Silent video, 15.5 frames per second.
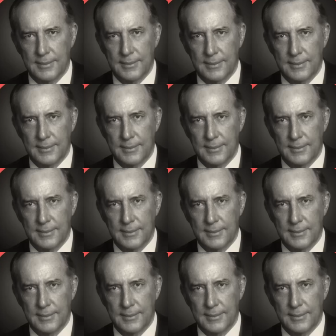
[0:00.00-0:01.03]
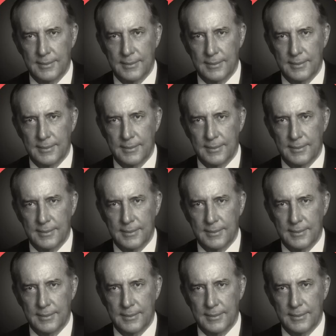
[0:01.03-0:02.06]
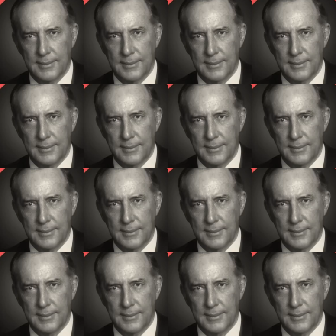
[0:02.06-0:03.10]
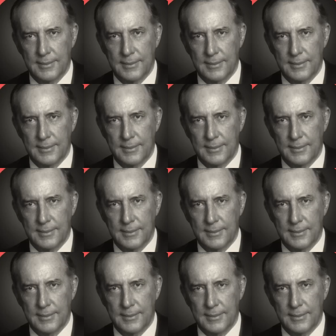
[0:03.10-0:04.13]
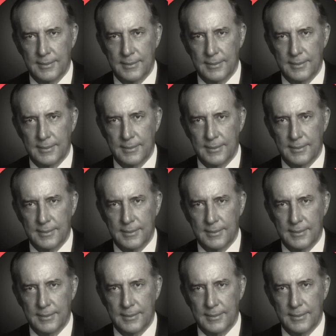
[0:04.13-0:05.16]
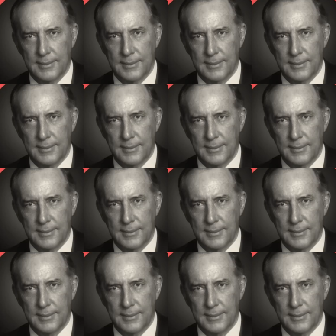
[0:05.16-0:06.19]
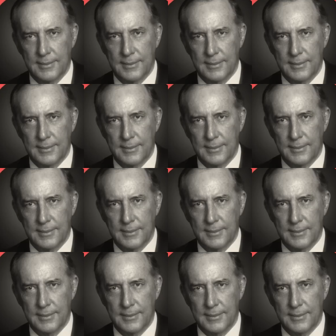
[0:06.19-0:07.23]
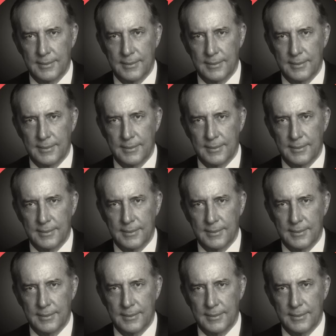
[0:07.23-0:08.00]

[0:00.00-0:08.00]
This is a still picture; no speech is visible.